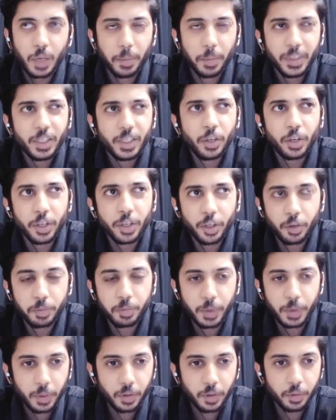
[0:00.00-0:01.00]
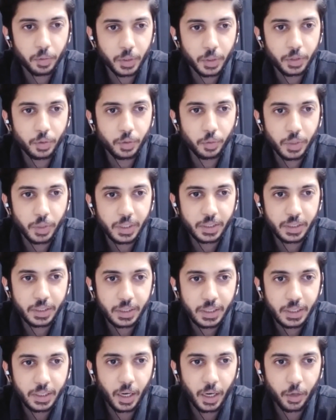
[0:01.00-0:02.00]
majority of people which we
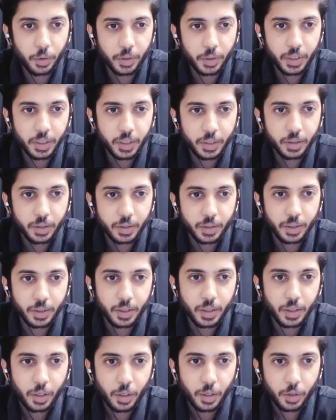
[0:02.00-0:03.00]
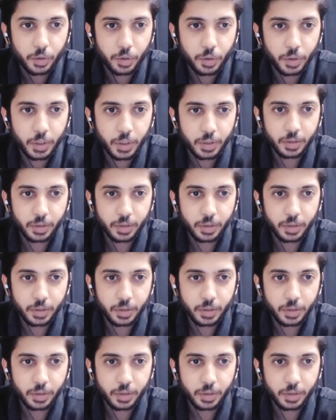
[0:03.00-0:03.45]
see out there. So there